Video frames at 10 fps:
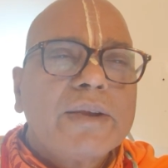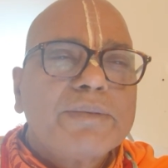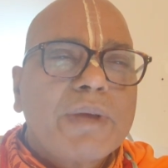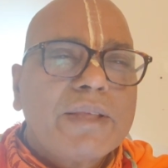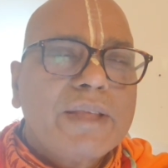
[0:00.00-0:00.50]
It
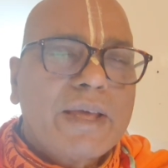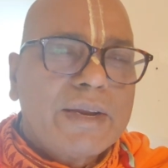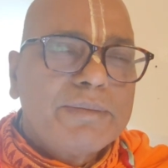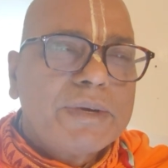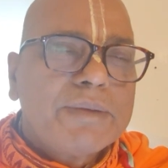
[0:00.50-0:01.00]
is by the
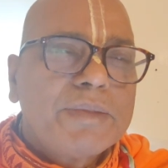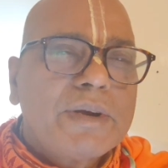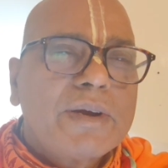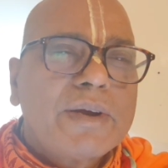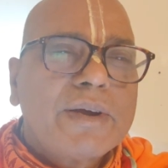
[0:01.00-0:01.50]
arrangement of
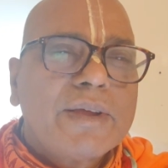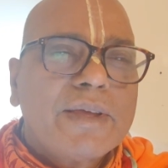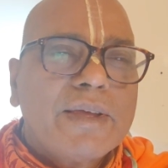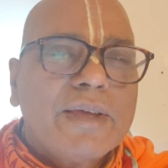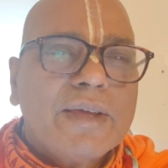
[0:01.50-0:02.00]
the Lord.
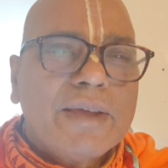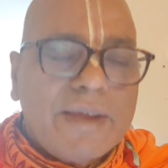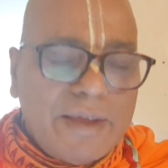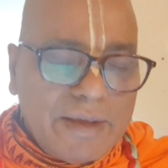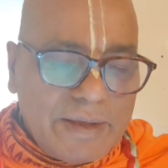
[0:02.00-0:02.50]

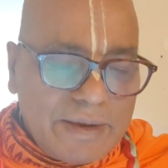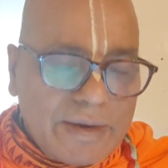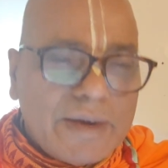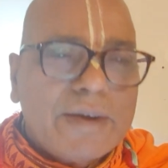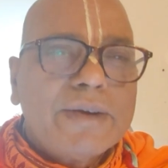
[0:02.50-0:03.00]

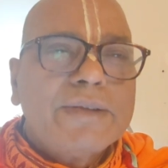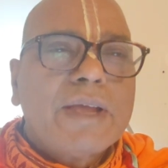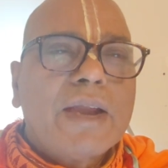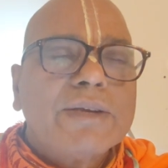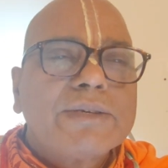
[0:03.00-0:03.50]
Here it
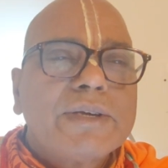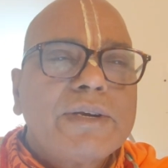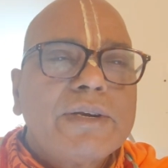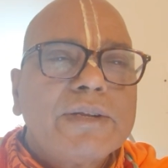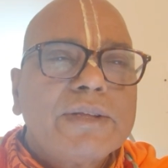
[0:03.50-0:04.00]
is
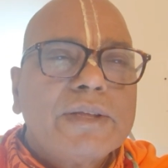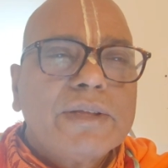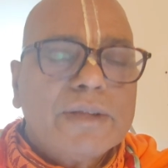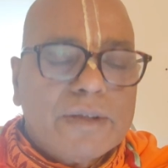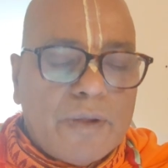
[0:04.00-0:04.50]
answered
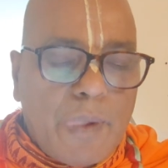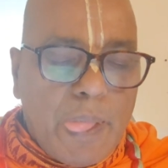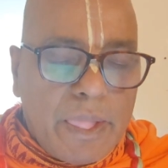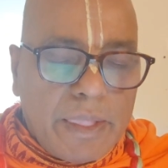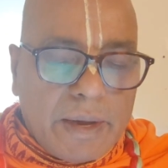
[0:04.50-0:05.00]

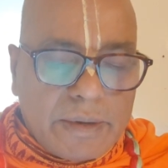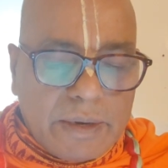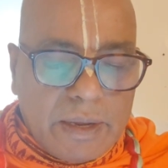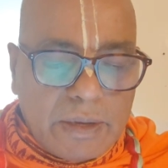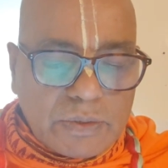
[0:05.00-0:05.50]
that
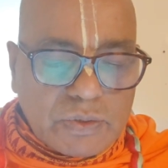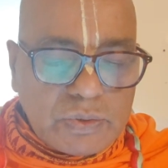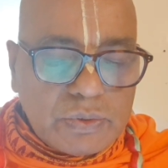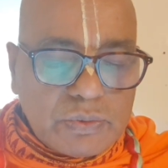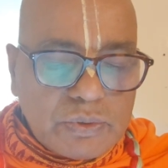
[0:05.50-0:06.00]

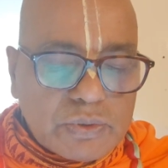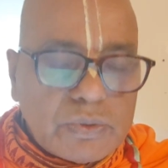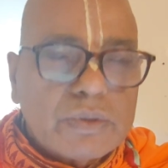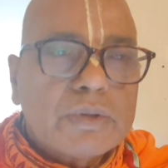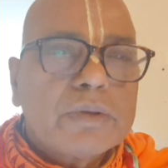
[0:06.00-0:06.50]
Shruhut
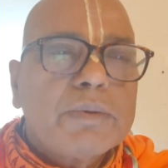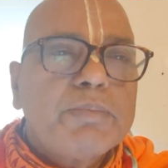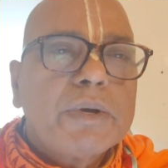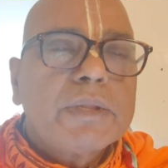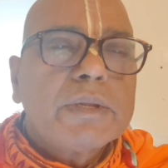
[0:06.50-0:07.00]
Krishna Tata
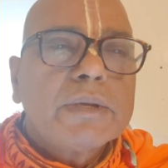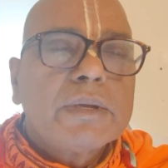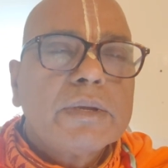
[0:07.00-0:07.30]
Vipad.